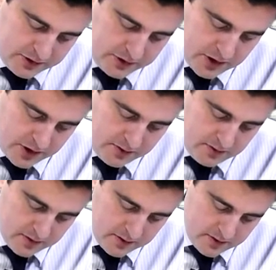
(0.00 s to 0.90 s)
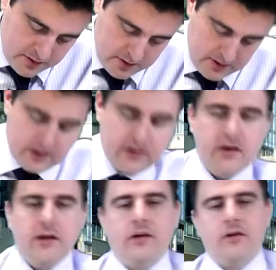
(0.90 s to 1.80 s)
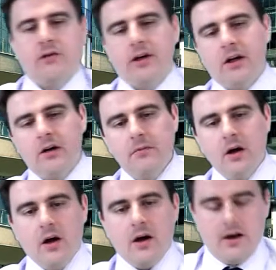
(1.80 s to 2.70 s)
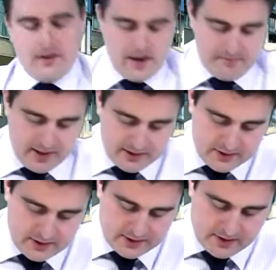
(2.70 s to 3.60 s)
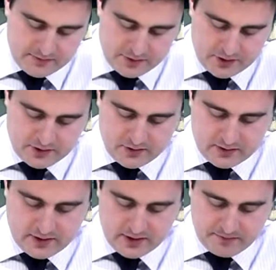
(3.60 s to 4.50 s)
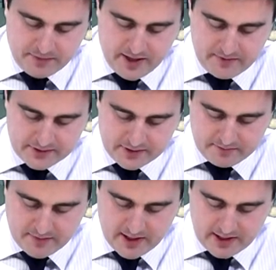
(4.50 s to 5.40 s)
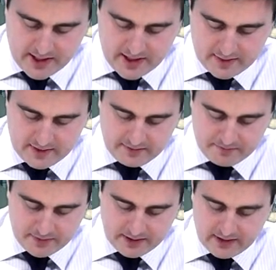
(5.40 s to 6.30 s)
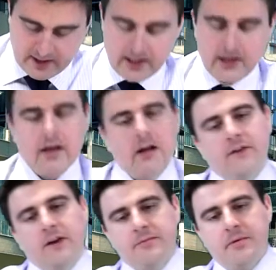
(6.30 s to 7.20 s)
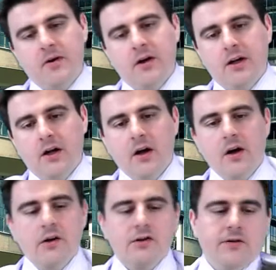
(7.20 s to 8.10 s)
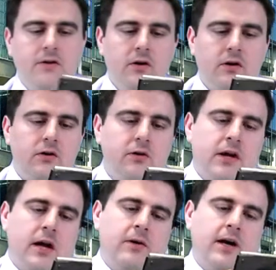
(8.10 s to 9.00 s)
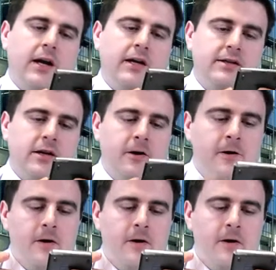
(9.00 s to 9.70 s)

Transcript: due in the curriculum and that makes an assumption that the payments are made at the beginning of each period. So if you look on your calculator